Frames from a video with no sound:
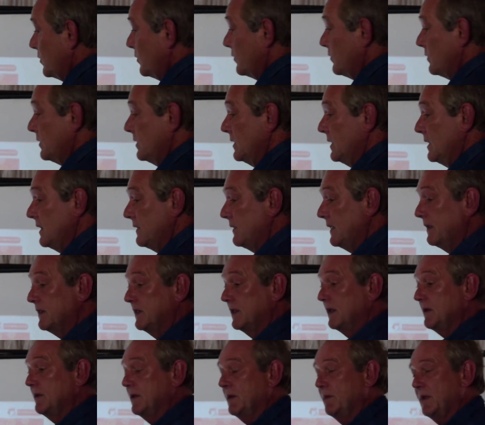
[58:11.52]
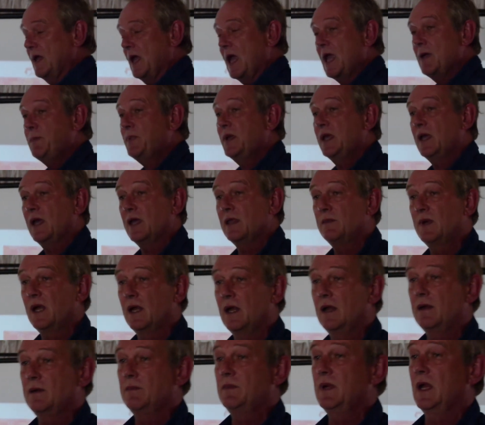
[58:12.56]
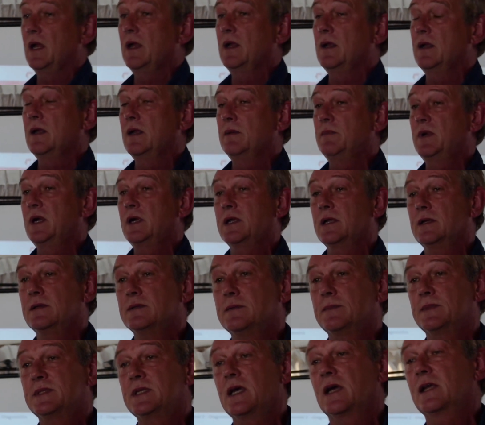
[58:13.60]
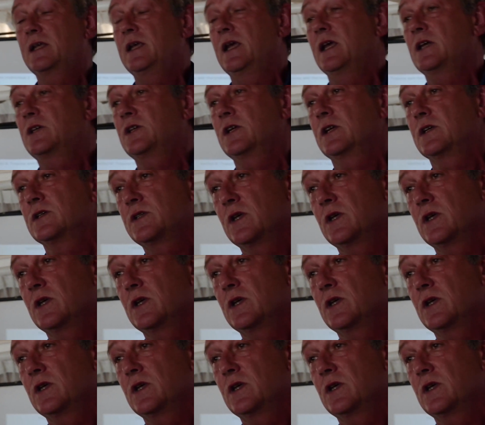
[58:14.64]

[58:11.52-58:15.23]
who the, the APA, the uh, uh, American Psychiatric